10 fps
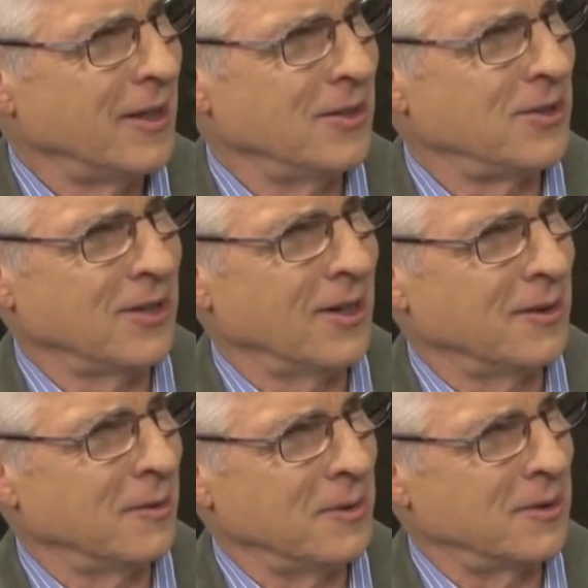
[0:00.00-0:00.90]
And
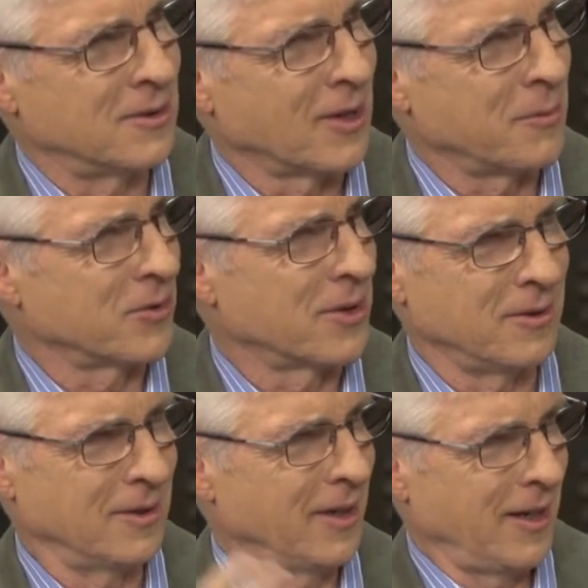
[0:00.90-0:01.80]
the disciples
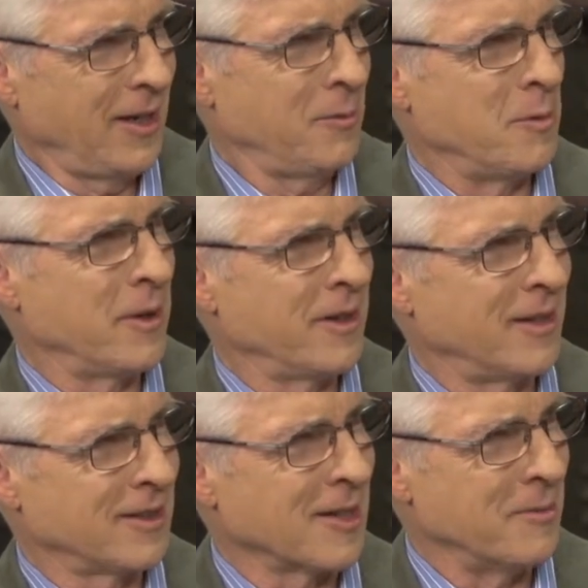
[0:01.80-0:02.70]
said, hey, it'd be better
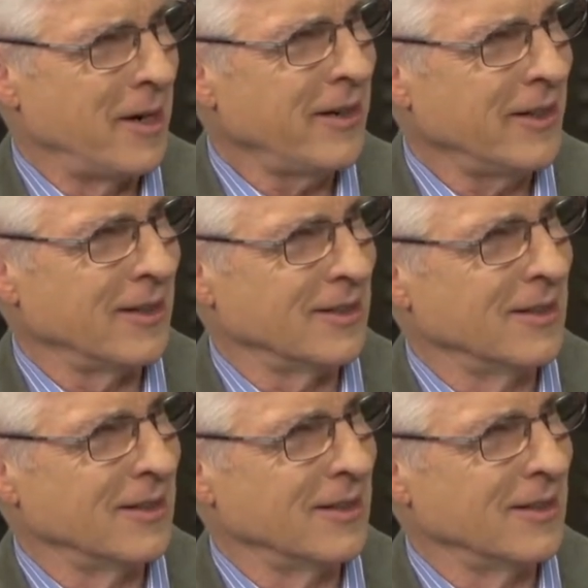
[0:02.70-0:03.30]
not to get married.